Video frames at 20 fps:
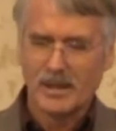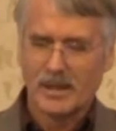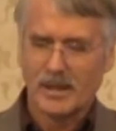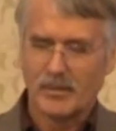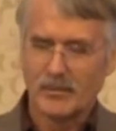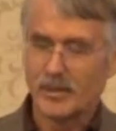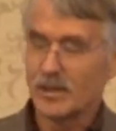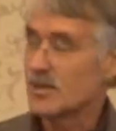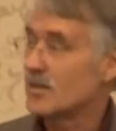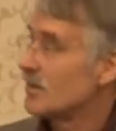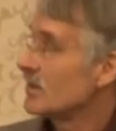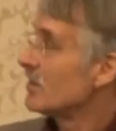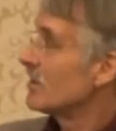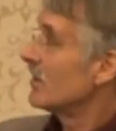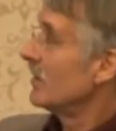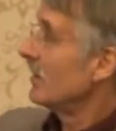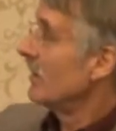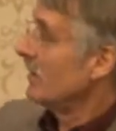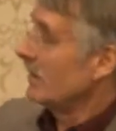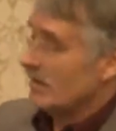um, this
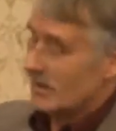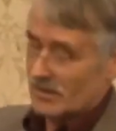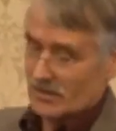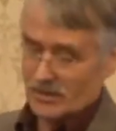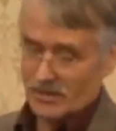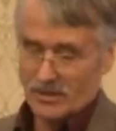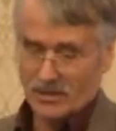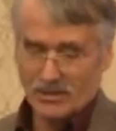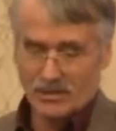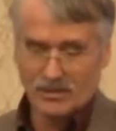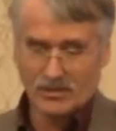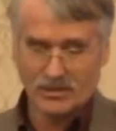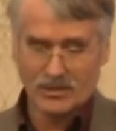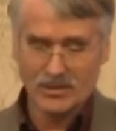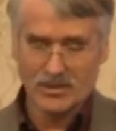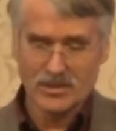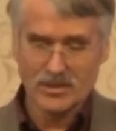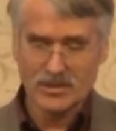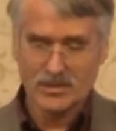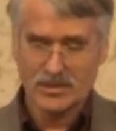was the,
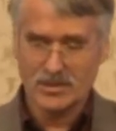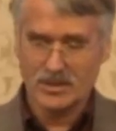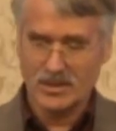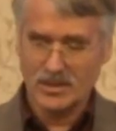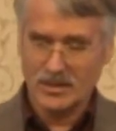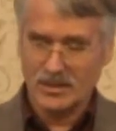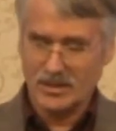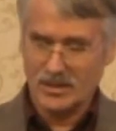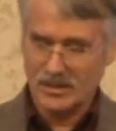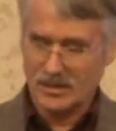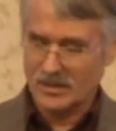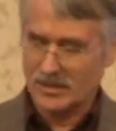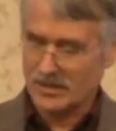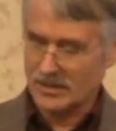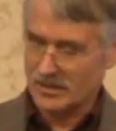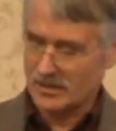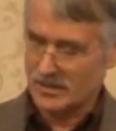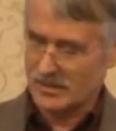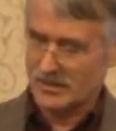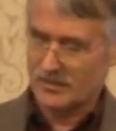this is the,
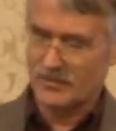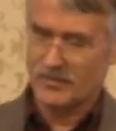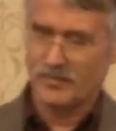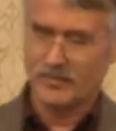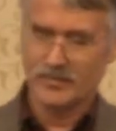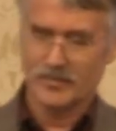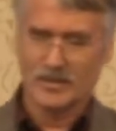uh,